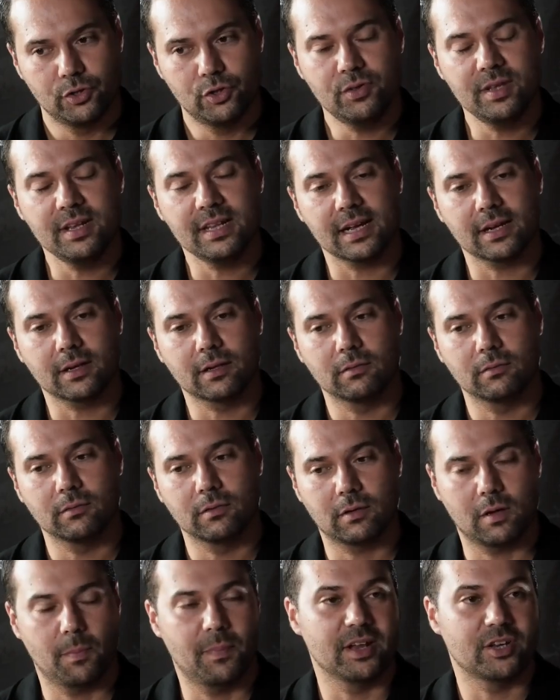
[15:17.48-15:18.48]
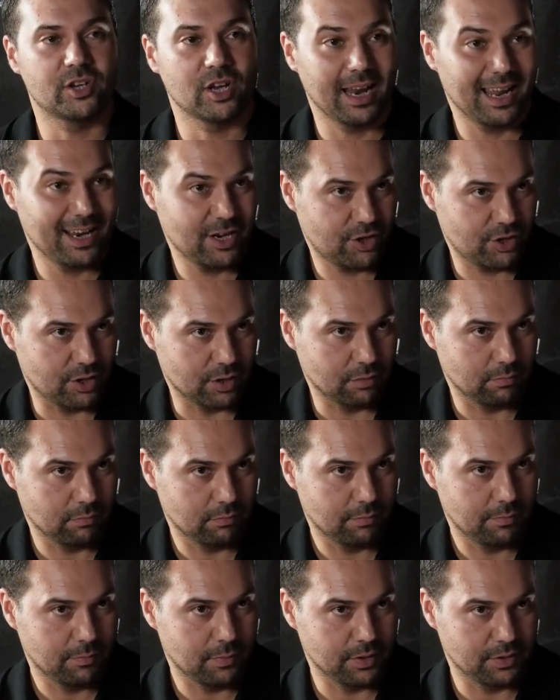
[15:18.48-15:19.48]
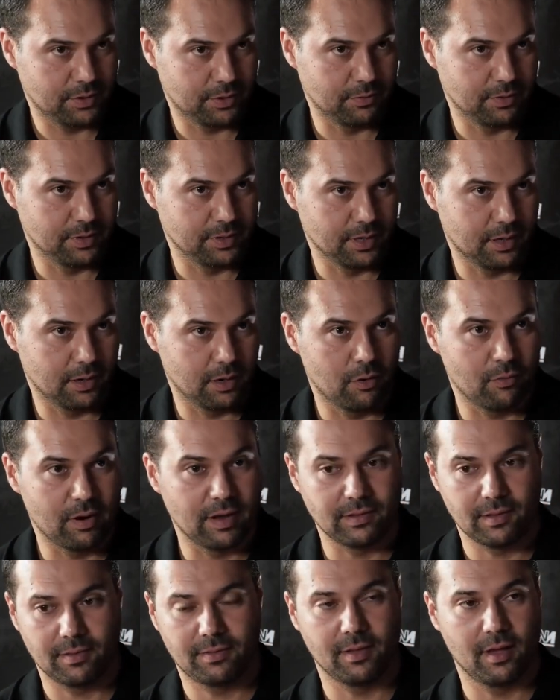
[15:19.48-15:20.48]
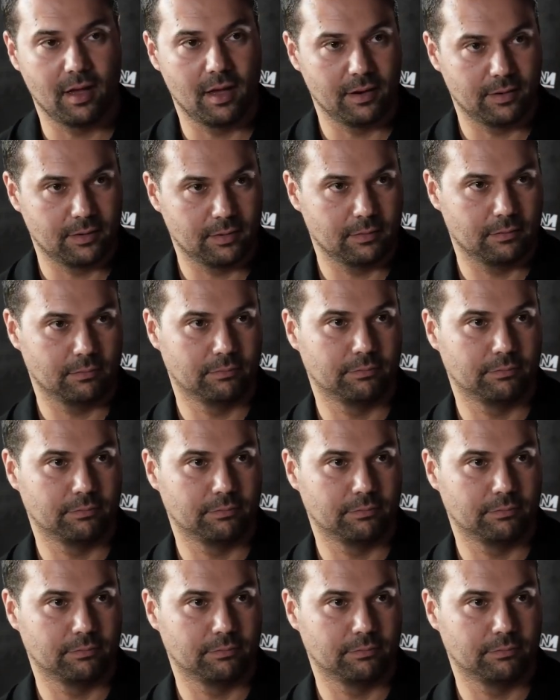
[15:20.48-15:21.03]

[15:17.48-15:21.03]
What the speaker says: Do you think that capitulation by Syriza around the third